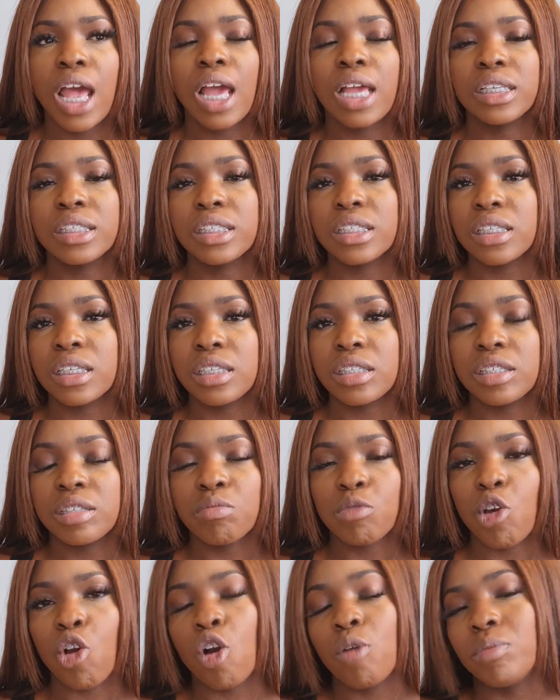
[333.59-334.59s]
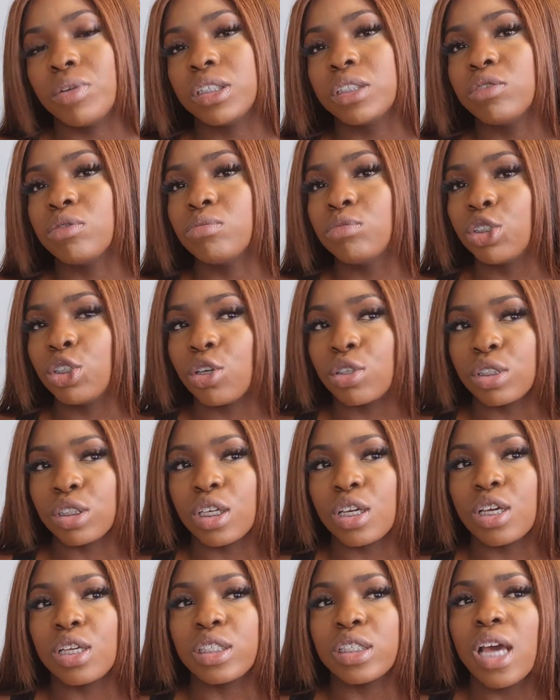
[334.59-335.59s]
and seen some comments from
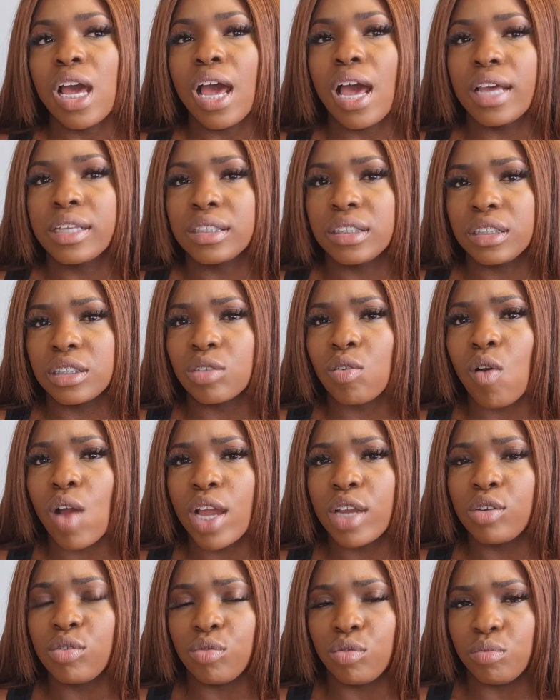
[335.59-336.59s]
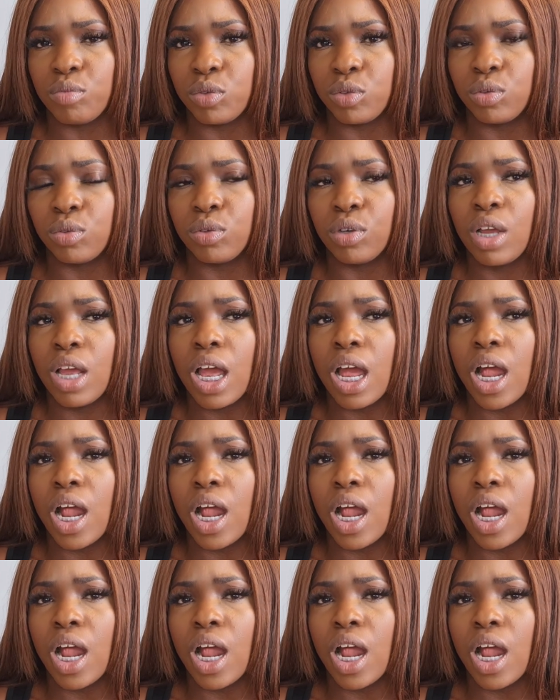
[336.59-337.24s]
doctors, and it's quite normal.